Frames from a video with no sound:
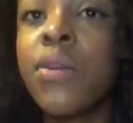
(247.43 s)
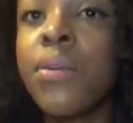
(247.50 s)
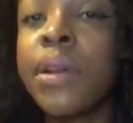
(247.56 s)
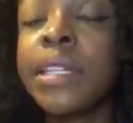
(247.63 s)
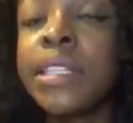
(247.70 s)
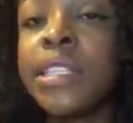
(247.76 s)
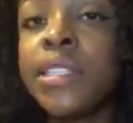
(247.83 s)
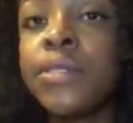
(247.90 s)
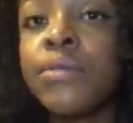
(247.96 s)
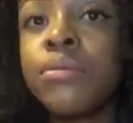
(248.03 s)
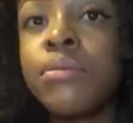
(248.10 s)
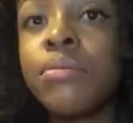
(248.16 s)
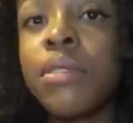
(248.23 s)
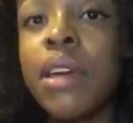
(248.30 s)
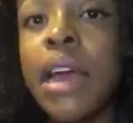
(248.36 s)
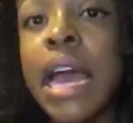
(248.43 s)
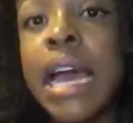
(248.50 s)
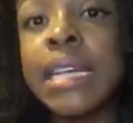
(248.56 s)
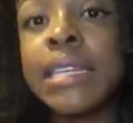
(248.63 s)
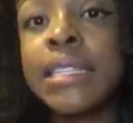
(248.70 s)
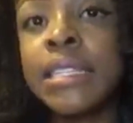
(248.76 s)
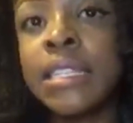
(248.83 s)
When you
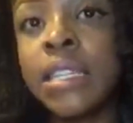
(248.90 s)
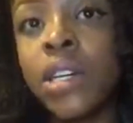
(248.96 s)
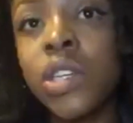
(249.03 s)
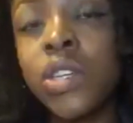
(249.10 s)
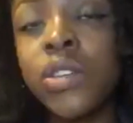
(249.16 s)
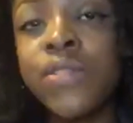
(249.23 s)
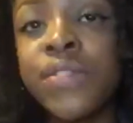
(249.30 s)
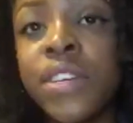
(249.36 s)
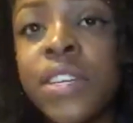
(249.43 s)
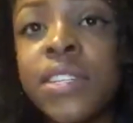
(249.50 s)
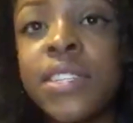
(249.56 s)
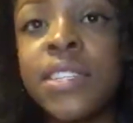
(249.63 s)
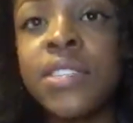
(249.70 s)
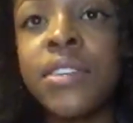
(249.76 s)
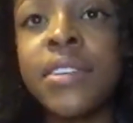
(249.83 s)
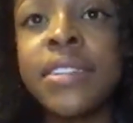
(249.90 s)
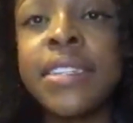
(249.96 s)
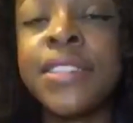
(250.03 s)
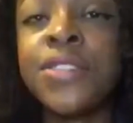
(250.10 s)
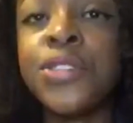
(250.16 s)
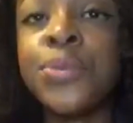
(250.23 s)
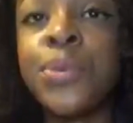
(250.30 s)
add your university
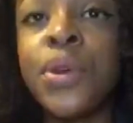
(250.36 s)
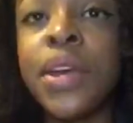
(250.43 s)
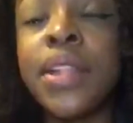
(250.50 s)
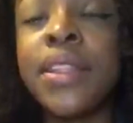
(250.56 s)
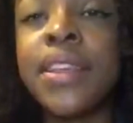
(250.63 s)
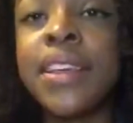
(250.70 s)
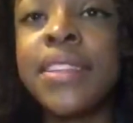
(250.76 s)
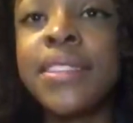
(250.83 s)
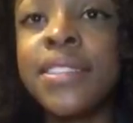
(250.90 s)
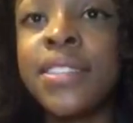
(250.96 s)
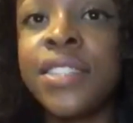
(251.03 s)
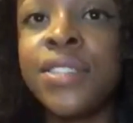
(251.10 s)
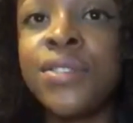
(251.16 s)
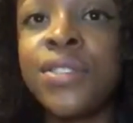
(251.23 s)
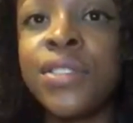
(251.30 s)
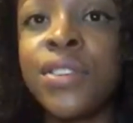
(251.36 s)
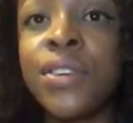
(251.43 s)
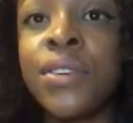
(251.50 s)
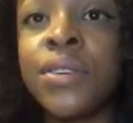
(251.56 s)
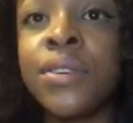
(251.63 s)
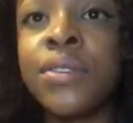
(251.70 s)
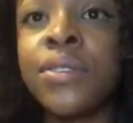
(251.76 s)
choices, you put in the institution
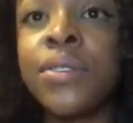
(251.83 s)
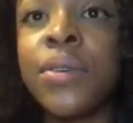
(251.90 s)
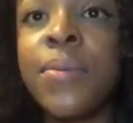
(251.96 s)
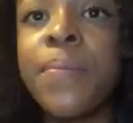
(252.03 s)
code,